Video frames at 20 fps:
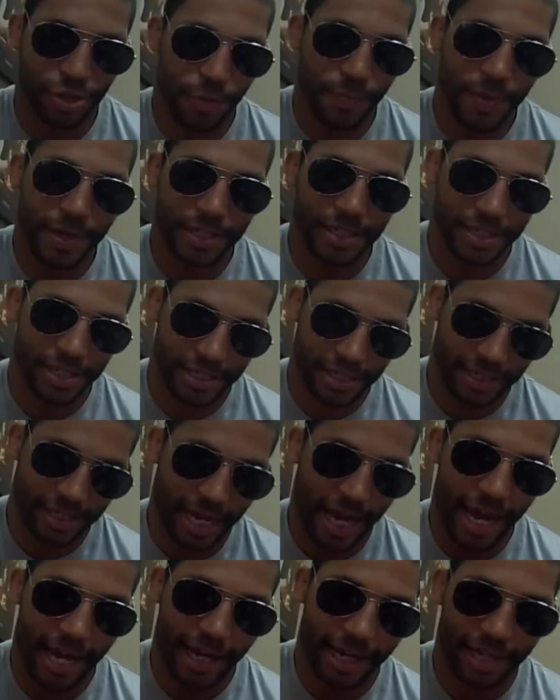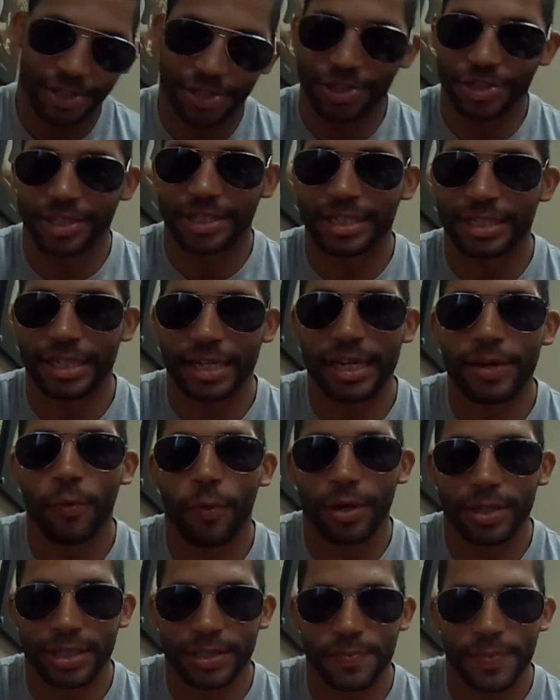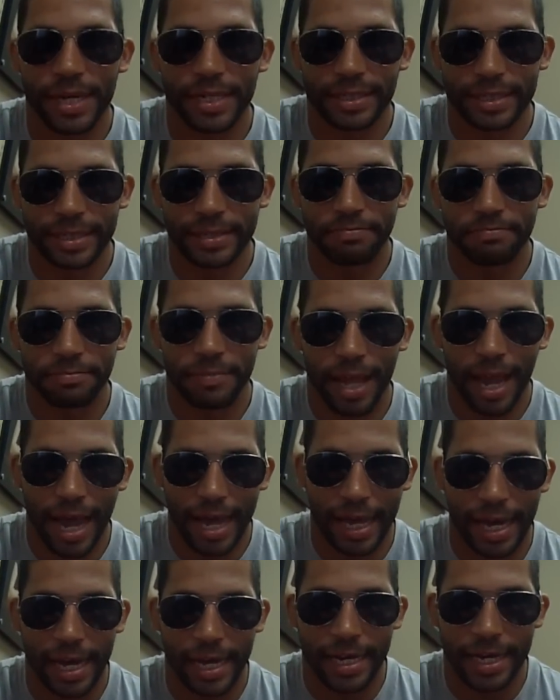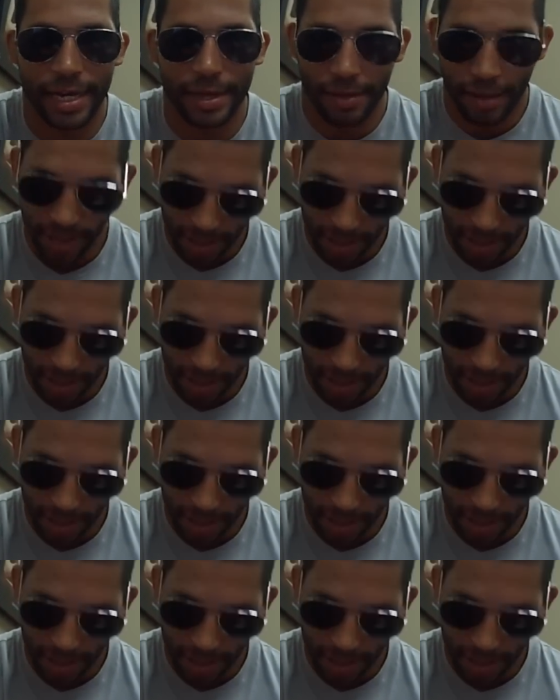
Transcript: two pieces of steak, as you can see, one's missing. I ate it.